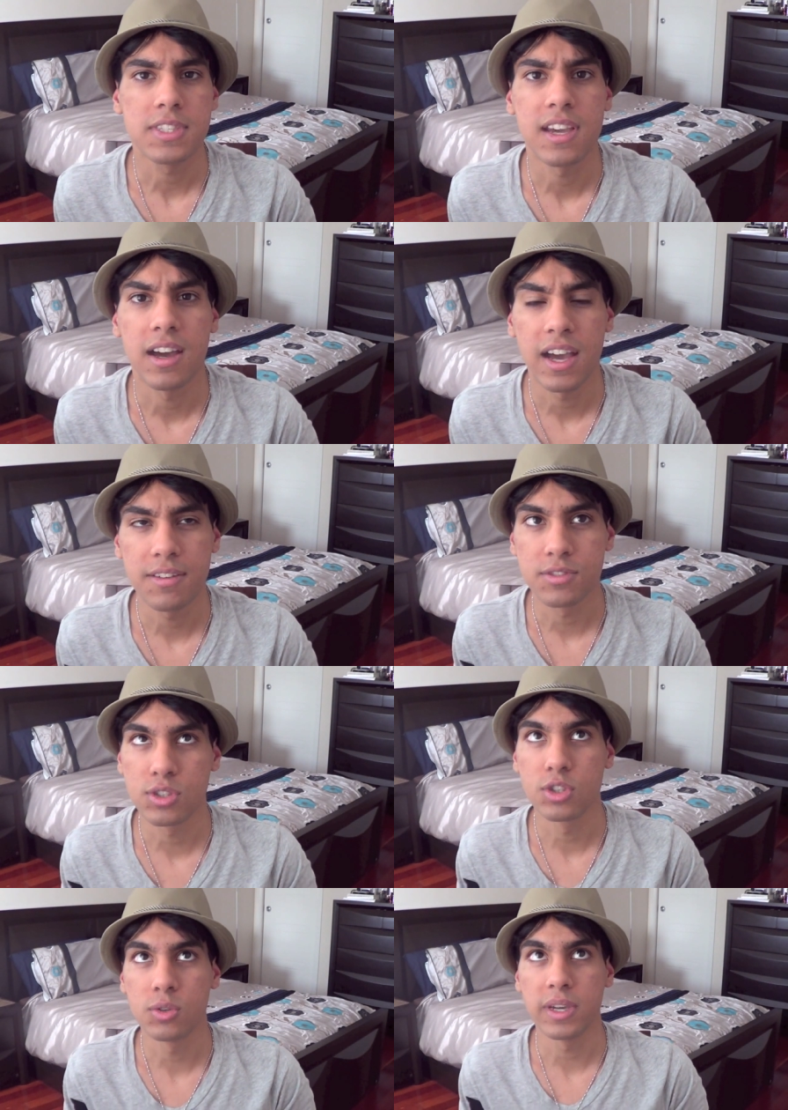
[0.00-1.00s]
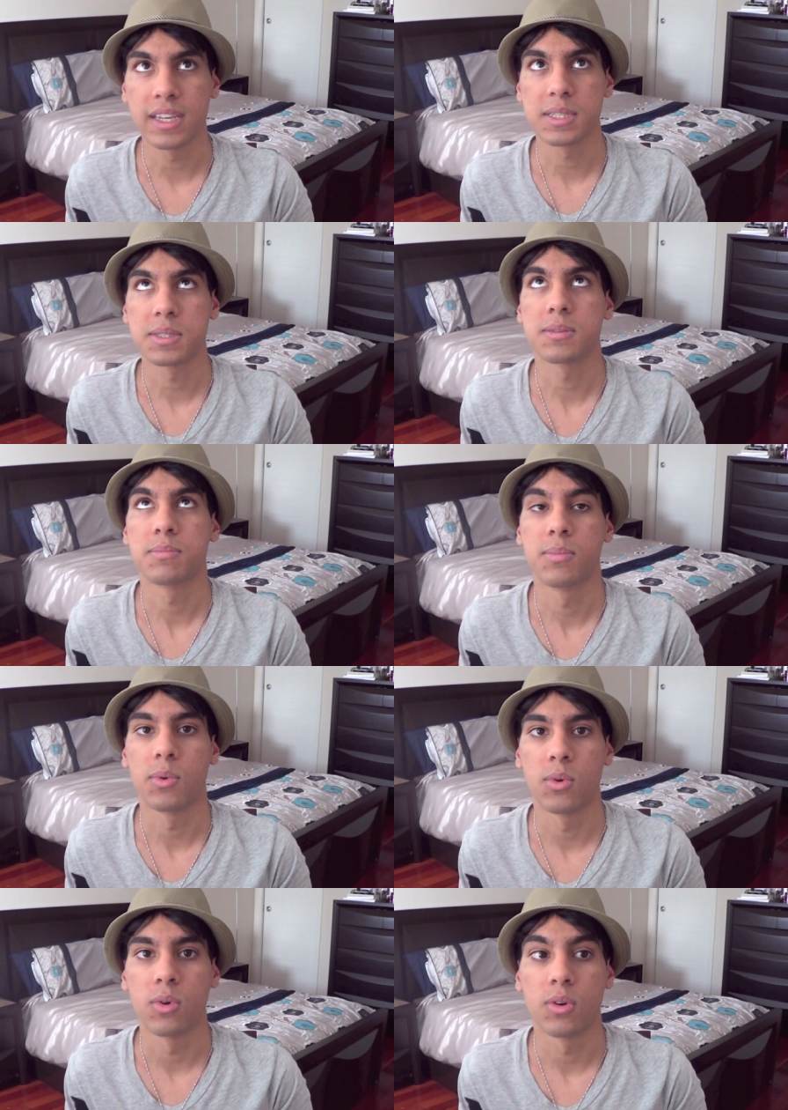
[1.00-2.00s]
So yeah, I have two weeks
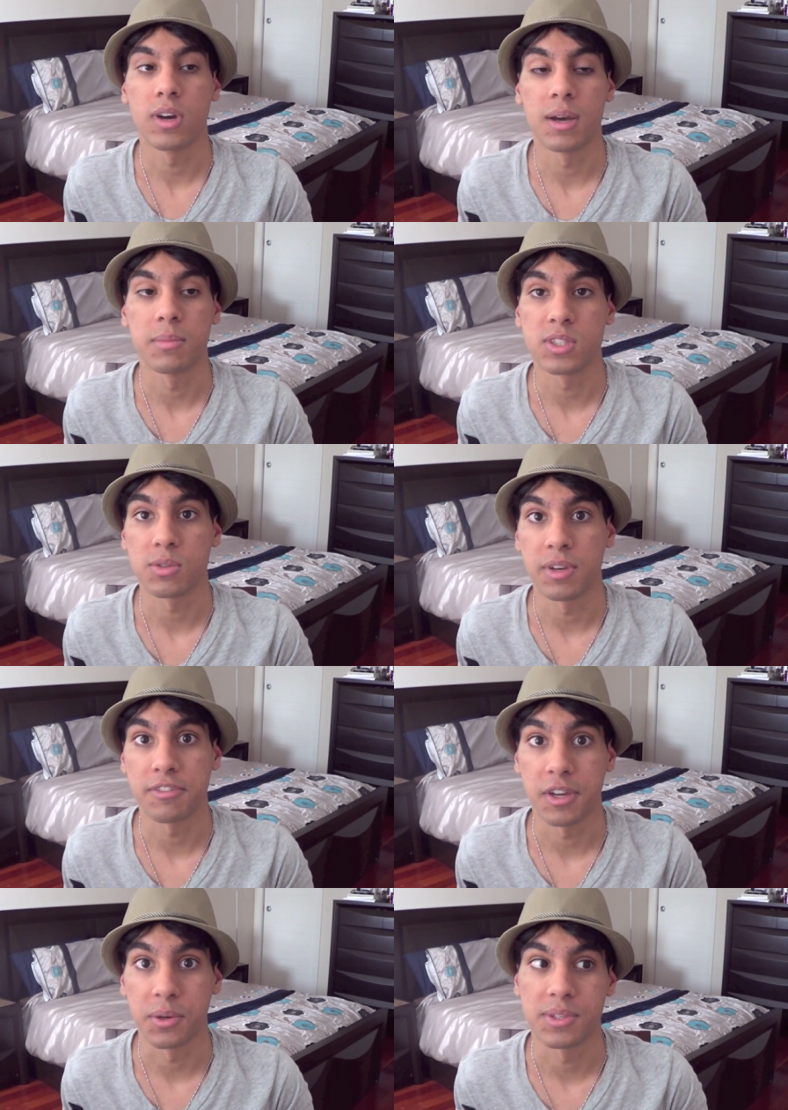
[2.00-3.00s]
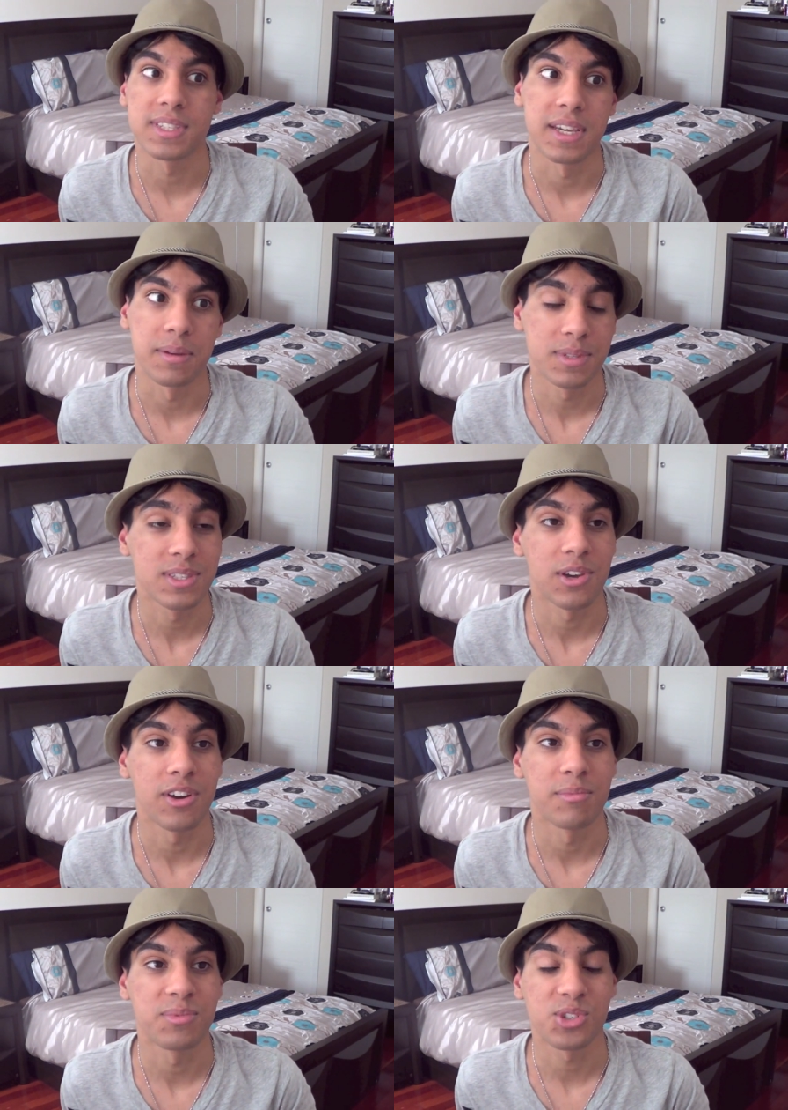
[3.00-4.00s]
more um, until my final exams,
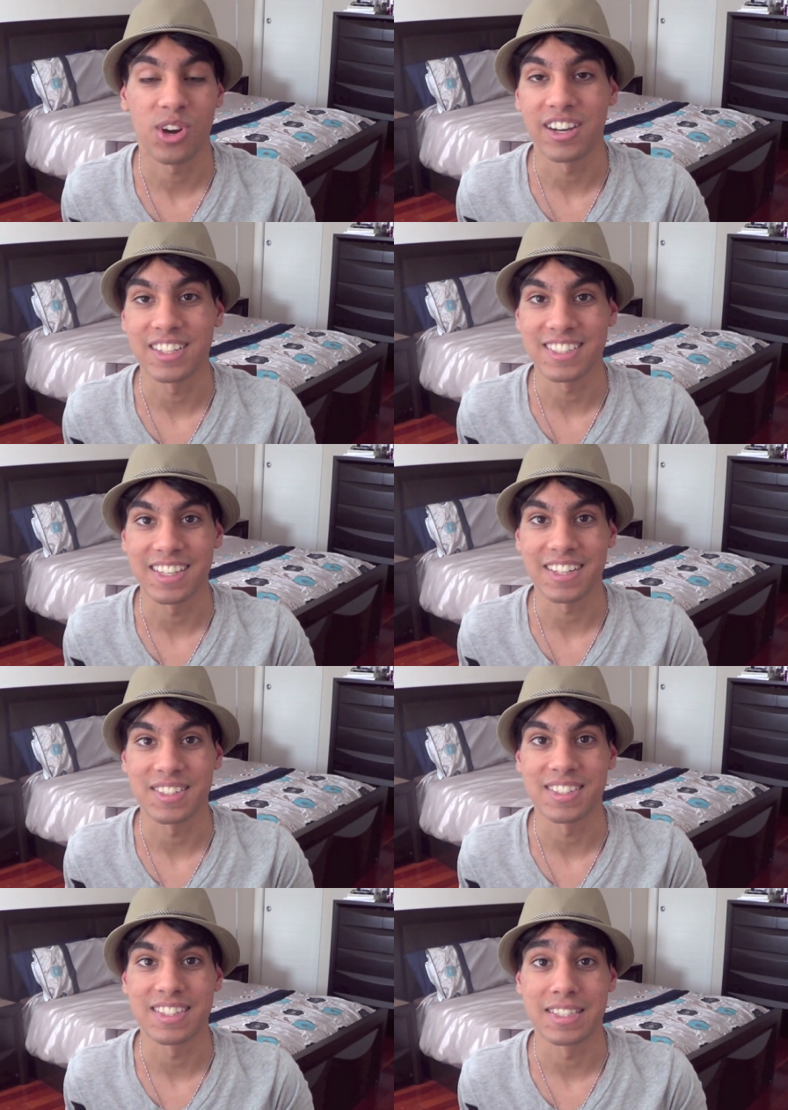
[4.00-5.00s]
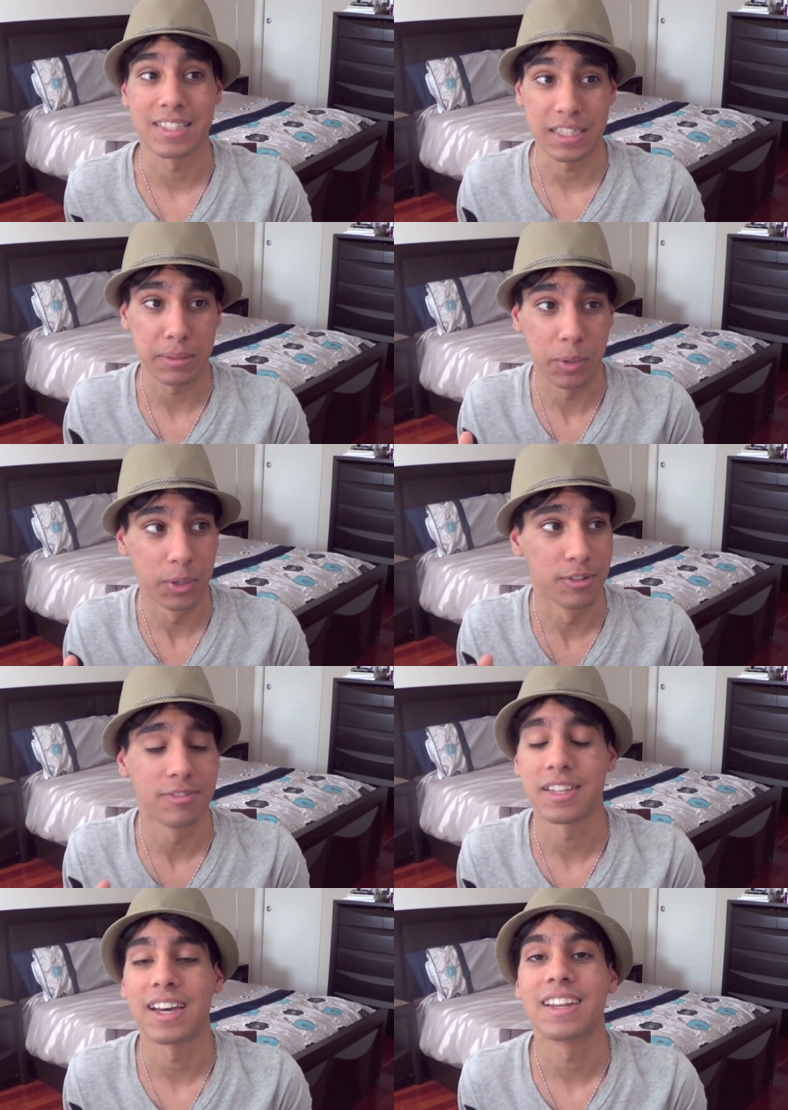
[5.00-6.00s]
so I'm trying to get into the study mode
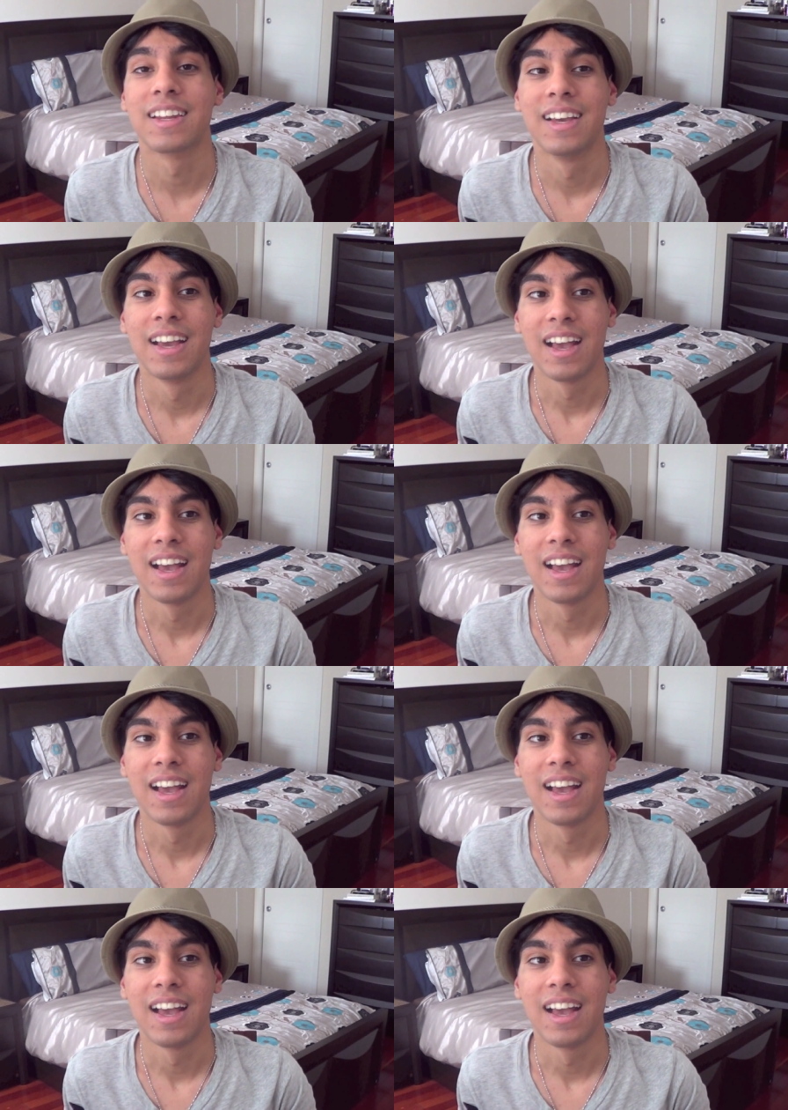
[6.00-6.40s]
for that.